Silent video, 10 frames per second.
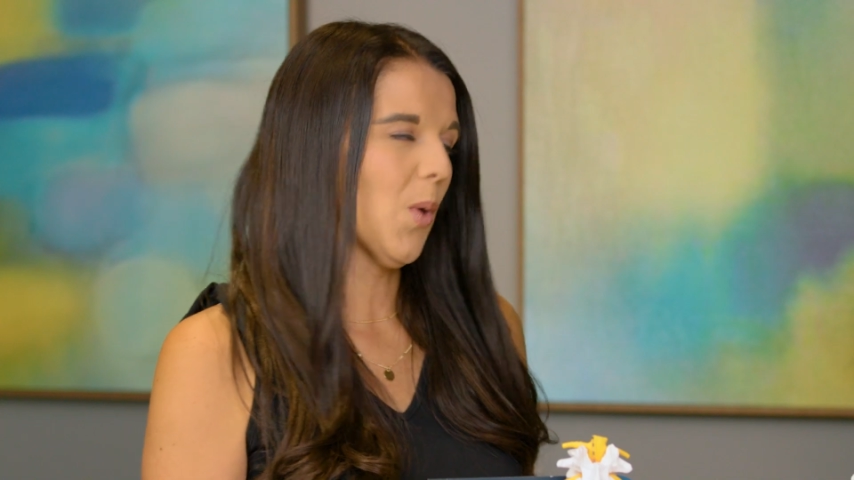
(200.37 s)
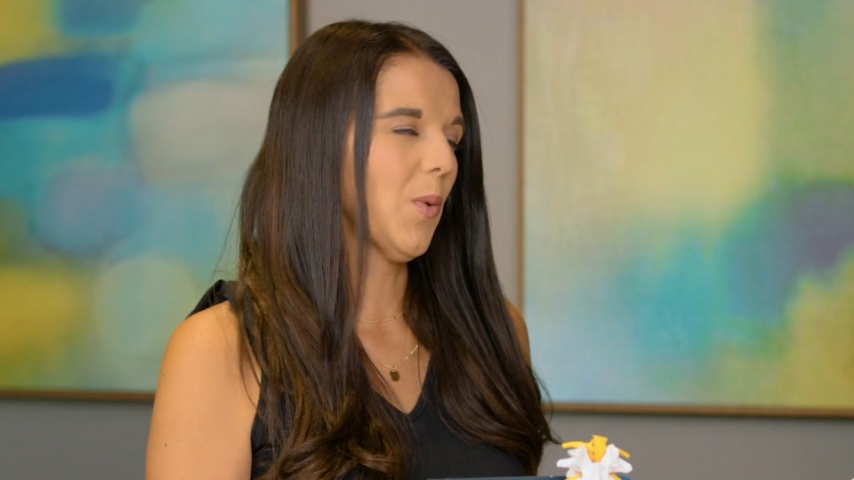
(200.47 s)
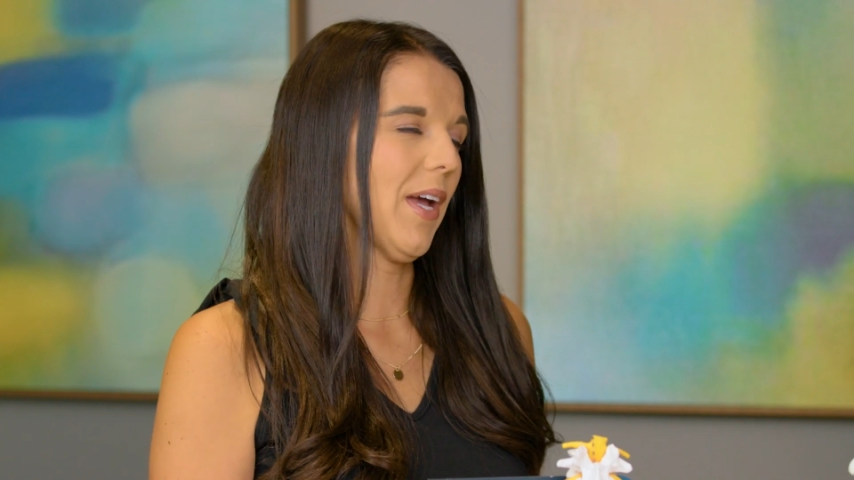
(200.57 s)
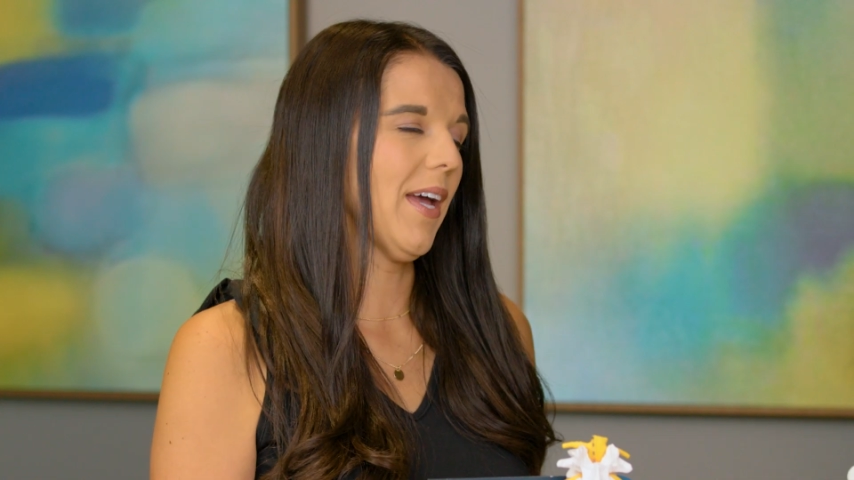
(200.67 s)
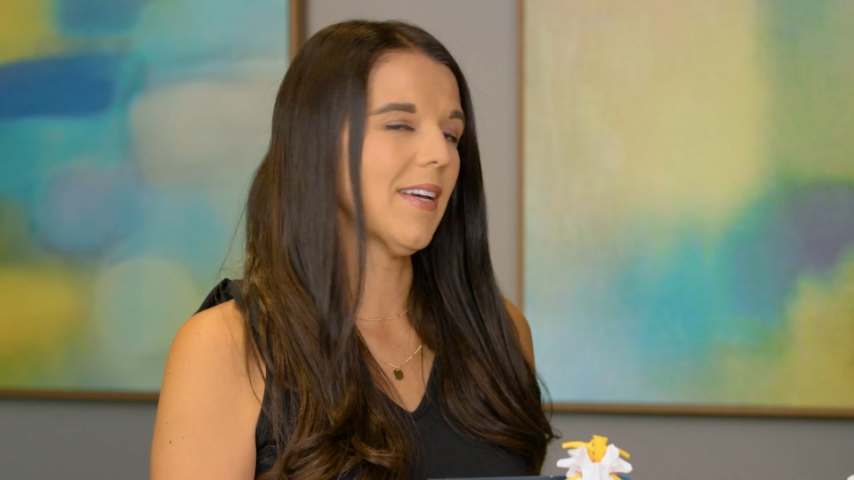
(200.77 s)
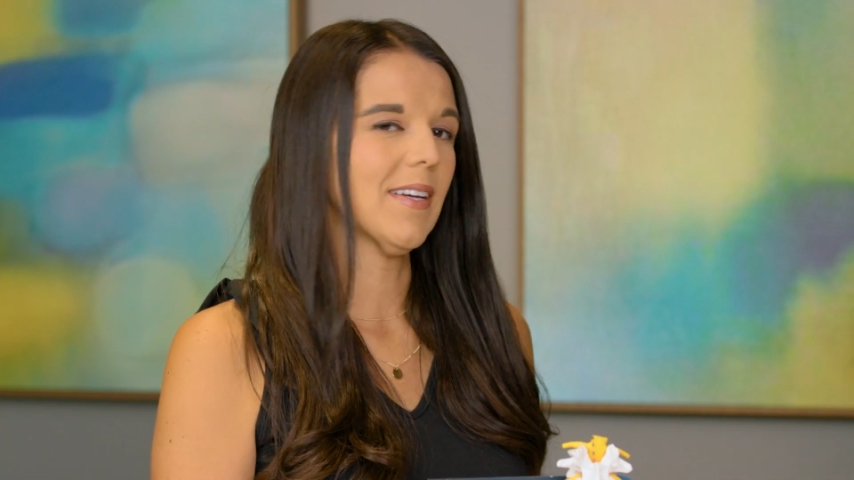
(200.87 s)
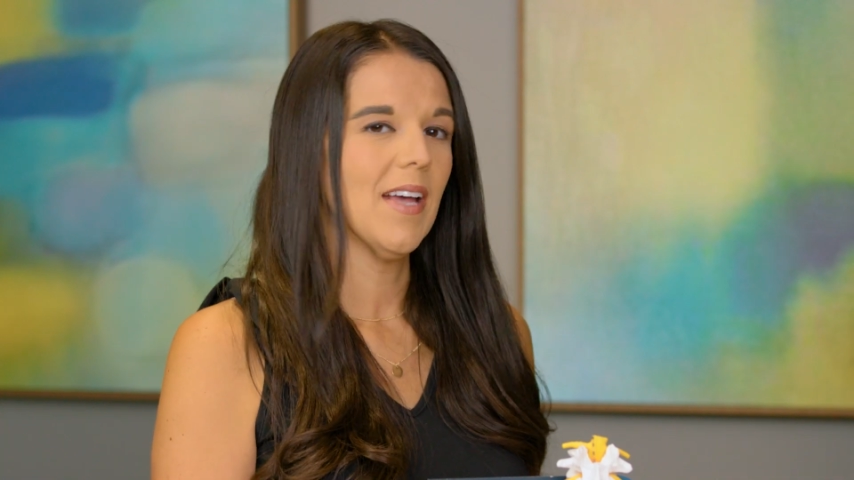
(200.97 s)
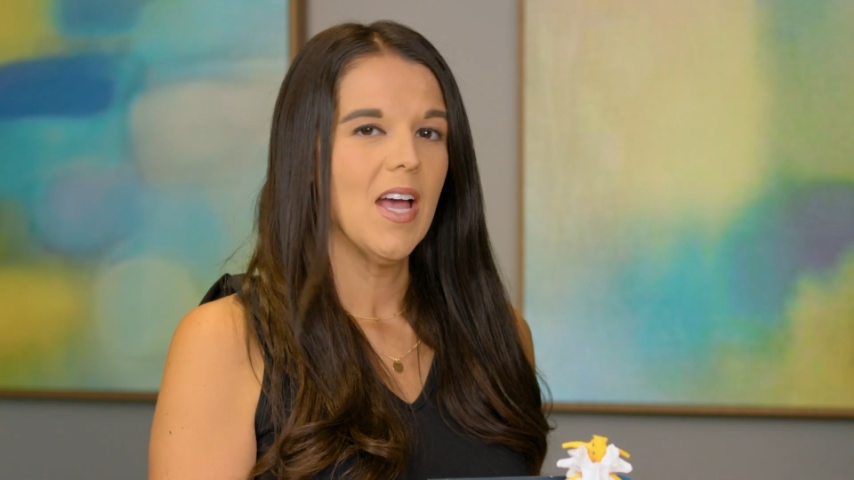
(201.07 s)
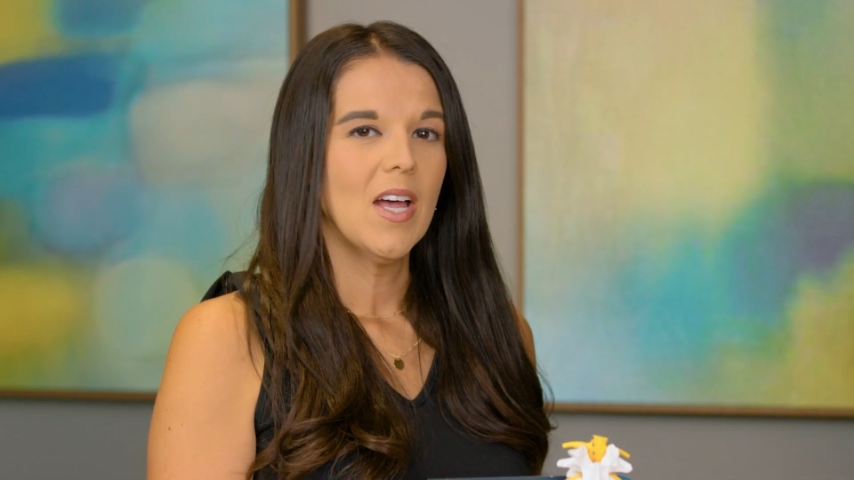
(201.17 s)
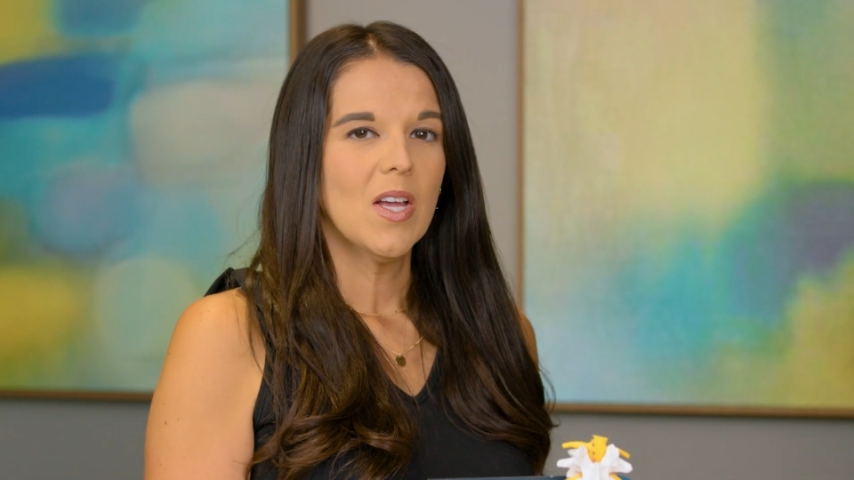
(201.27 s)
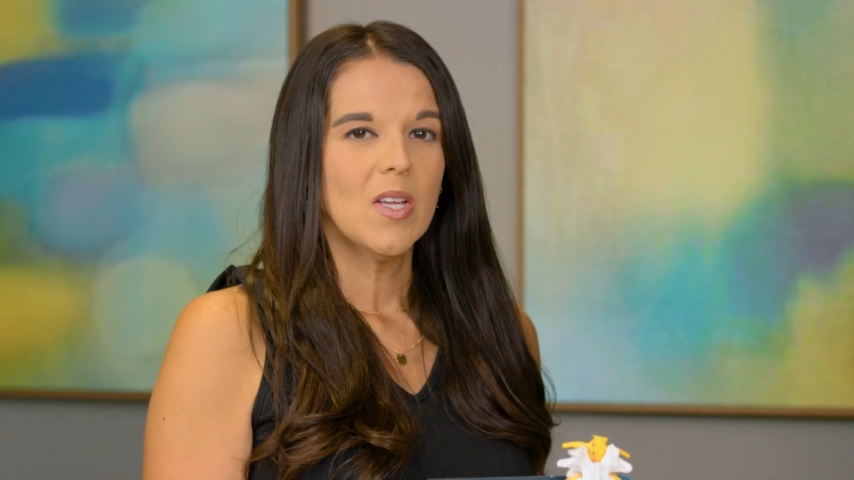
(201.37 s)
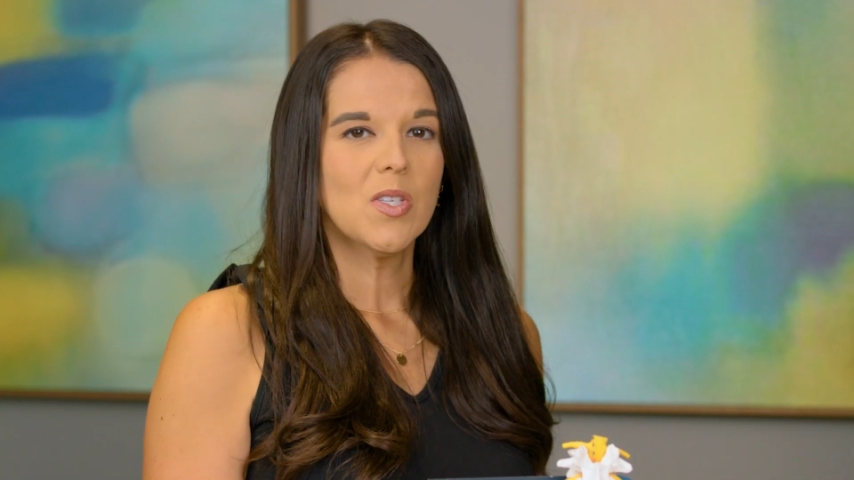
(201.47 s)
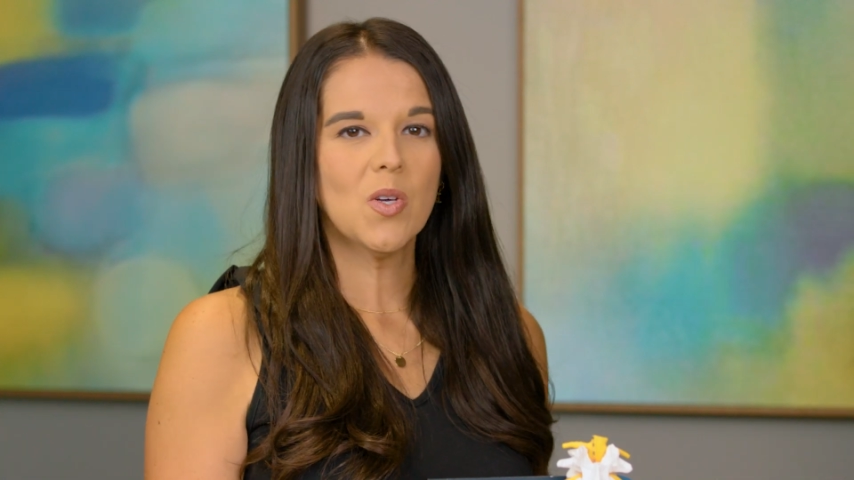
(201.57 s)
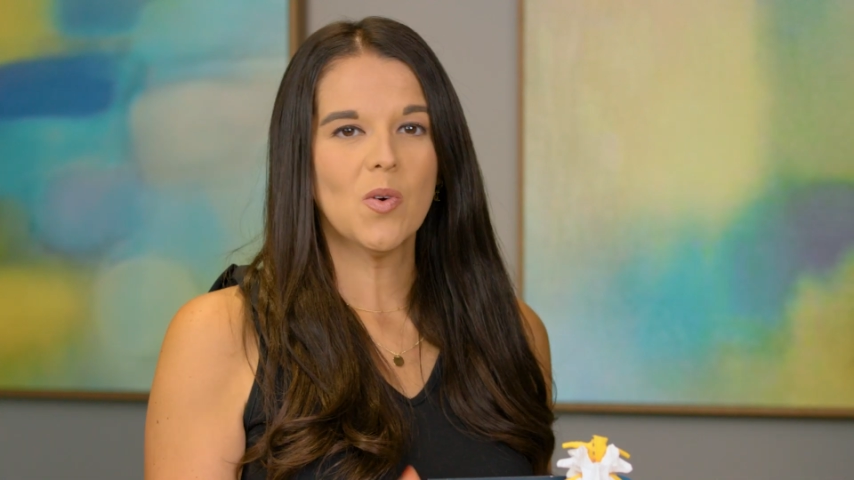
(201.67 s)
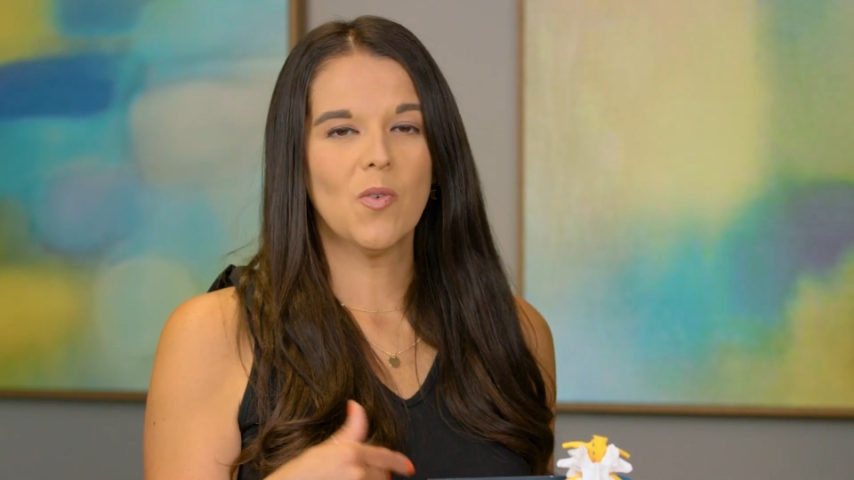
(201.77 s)
Okay.
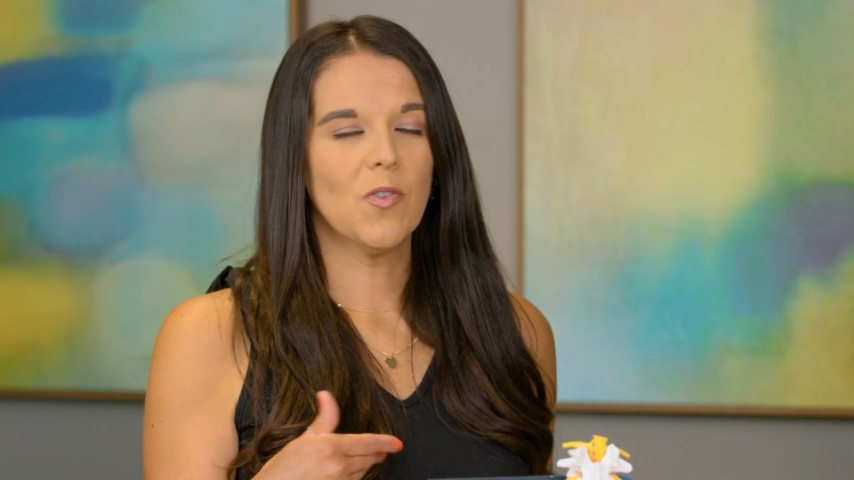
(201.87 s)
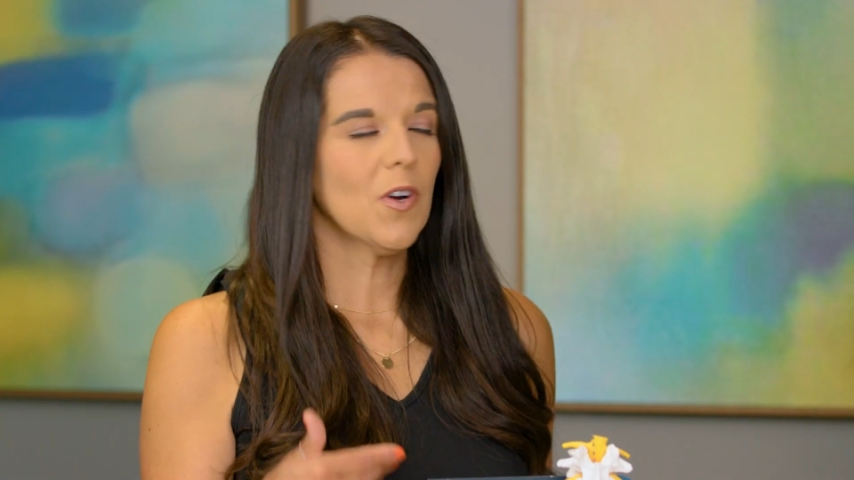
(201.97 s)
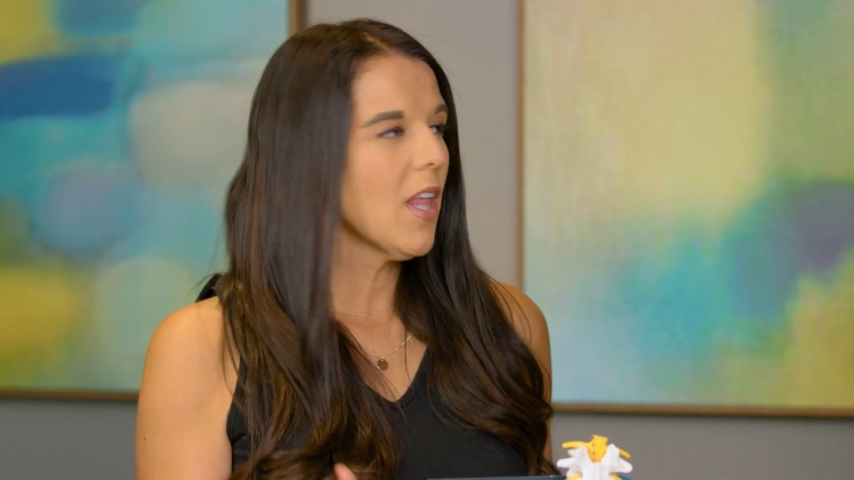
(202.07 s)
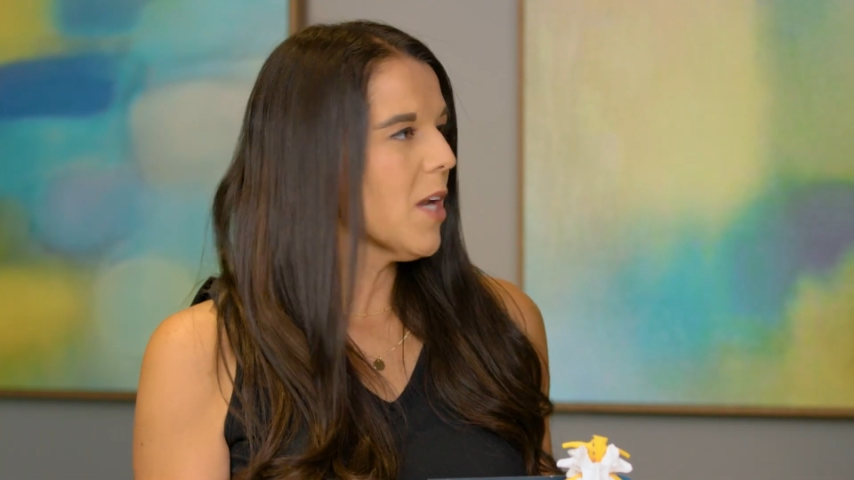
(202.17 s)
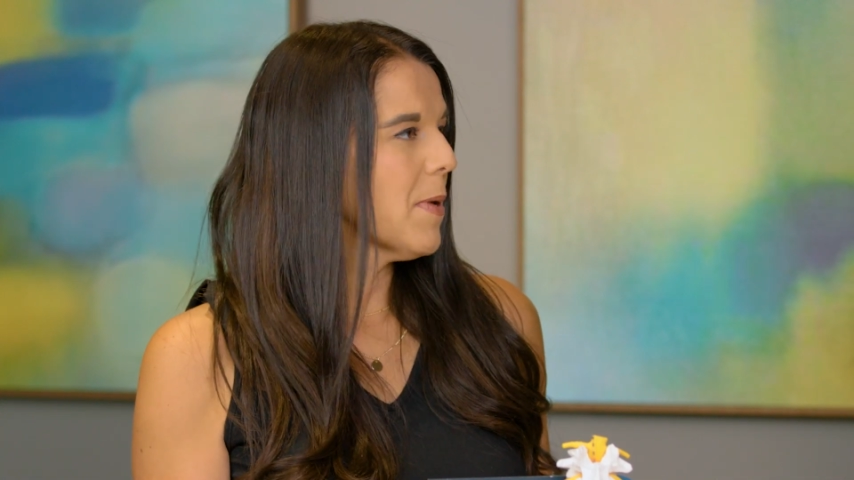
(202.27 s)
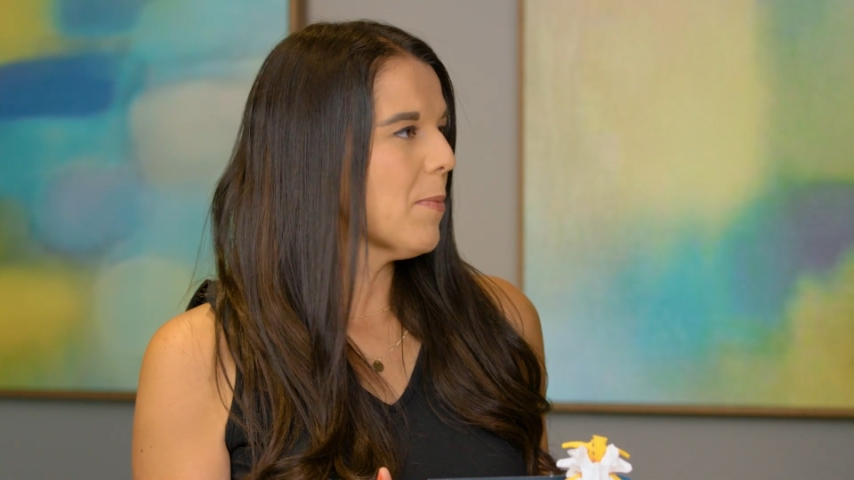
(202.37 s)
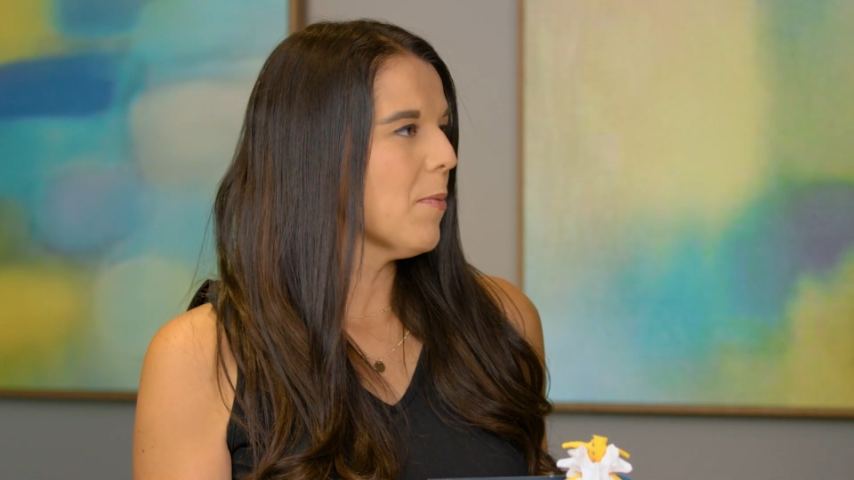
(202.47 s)
So for a lot of people,